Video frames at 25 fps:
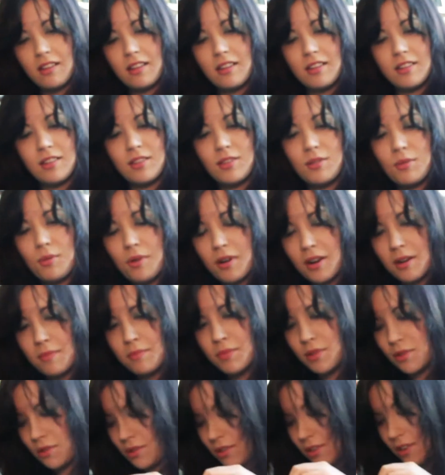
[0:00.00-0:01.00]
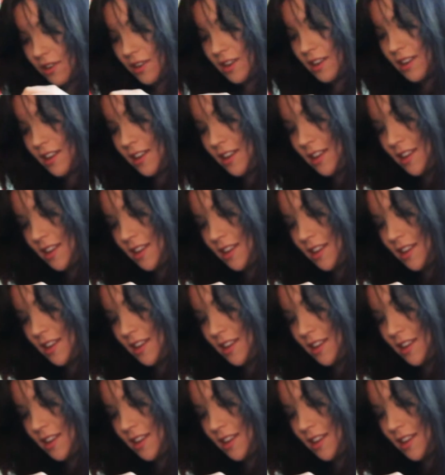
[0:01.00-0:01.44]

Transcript: It's so hard, I'm so sorry.